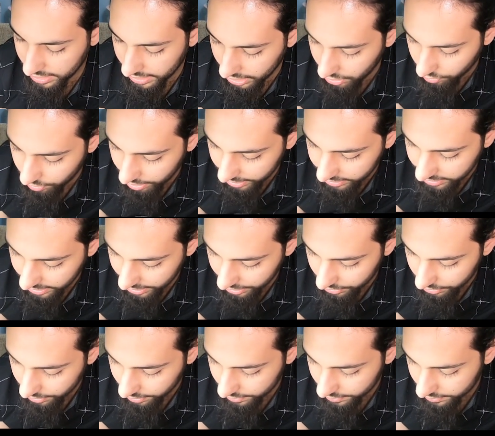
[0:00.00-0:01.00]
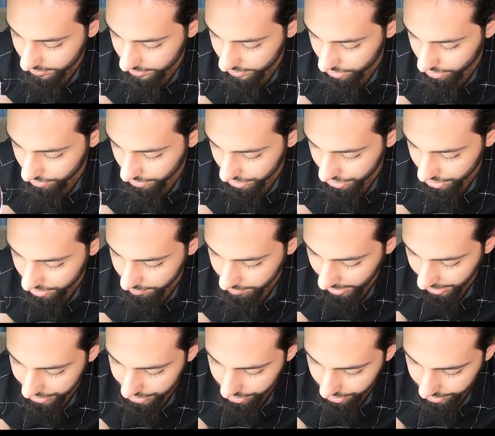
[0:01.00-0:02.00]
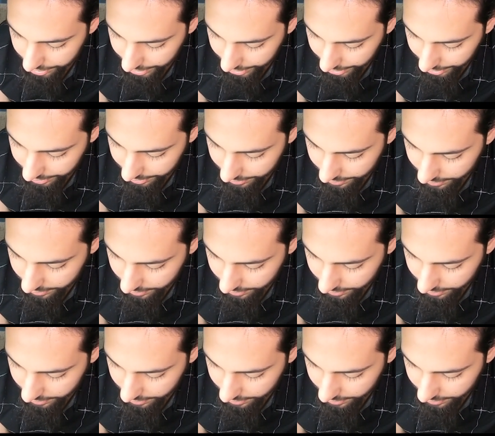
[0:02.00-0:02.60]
like a rectangle, so you just match it here.